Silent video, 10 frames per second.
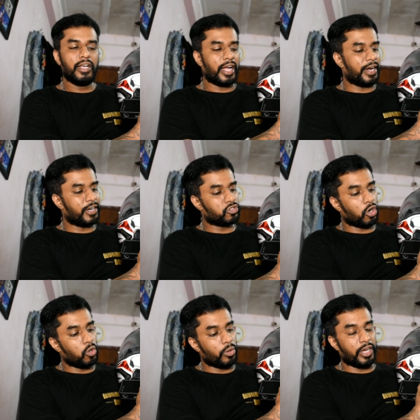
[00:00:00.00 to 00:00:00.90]
and does
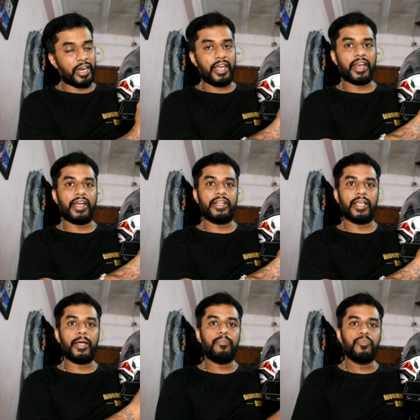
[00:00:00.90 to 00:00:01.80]
not look grey right
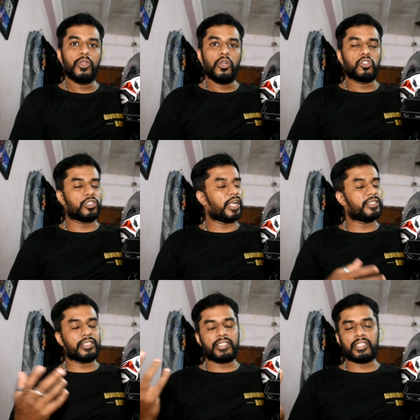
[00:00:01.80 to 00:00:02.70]
there. So
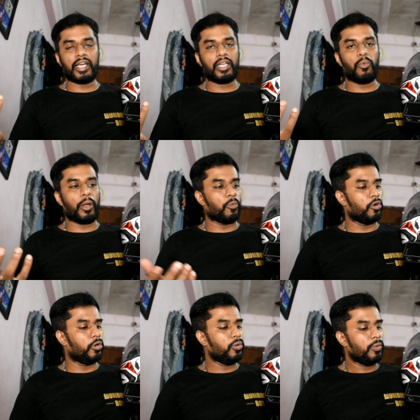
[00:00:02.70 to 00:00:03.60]
that's exactly what I'm going
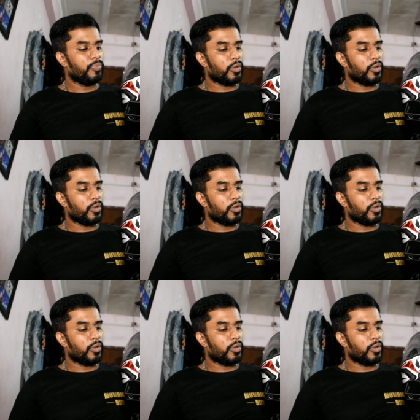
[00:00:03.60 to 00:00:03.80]
to do.